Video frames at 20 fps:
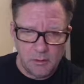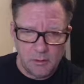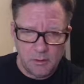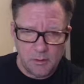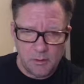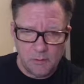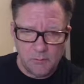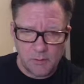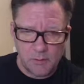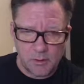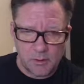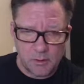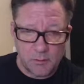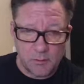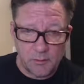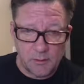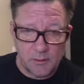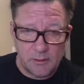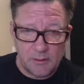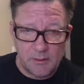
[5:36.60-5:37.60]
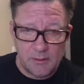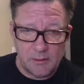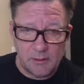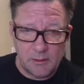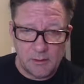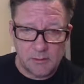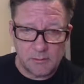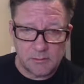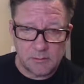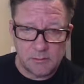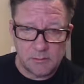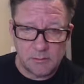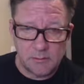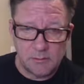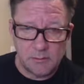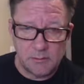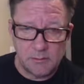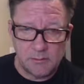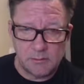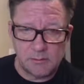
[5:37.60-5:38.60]
We're going to go to the details.
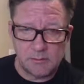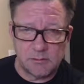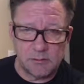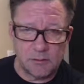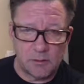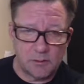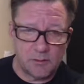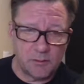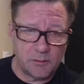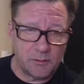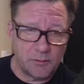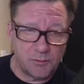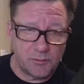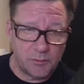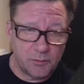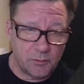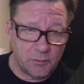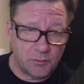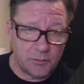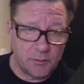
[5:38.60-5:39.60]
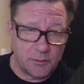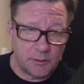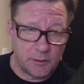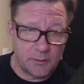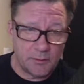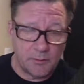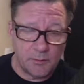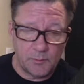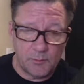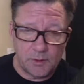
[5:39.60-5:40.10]
This is another control thing too,